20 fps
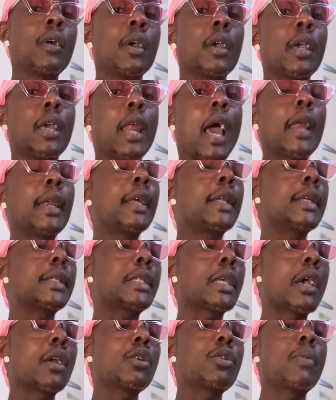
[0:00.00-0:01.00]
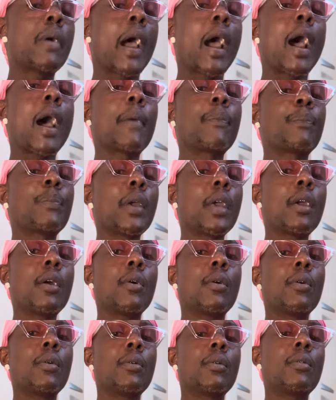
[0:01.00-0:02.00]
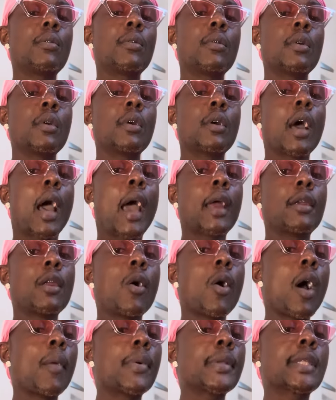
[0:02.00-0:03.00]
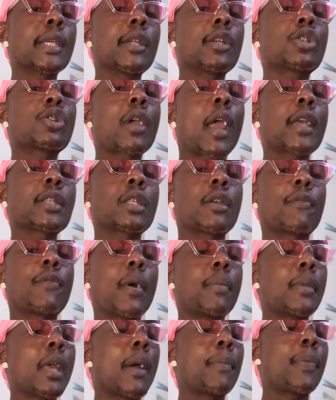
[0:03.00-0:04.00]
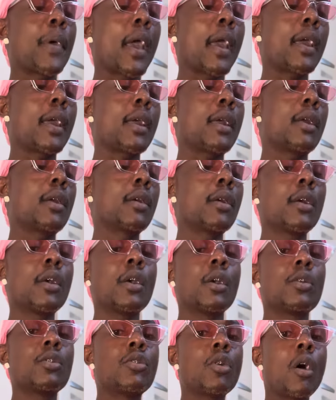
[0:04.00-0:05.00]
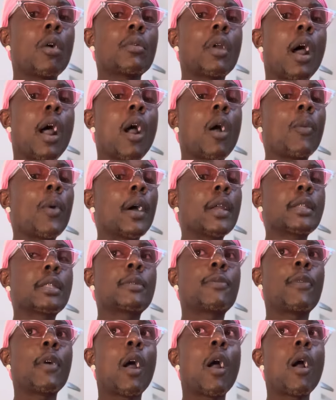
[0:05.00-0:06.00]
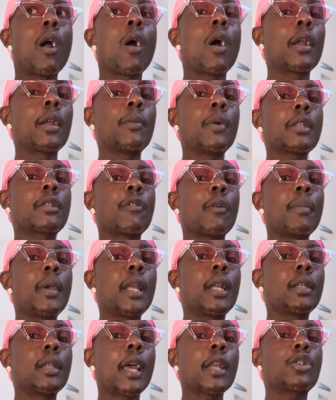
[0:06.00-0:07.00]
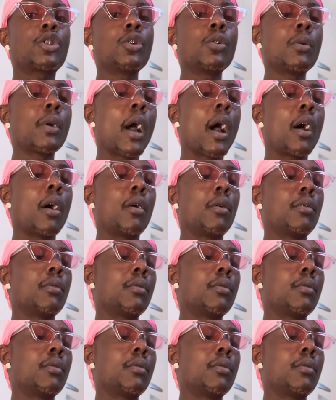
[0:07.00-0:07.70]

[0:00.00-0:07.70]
and I need to tell you how I feel. I know I was a distraction from your pain. You don't know what is, how hard it was for me to let you go.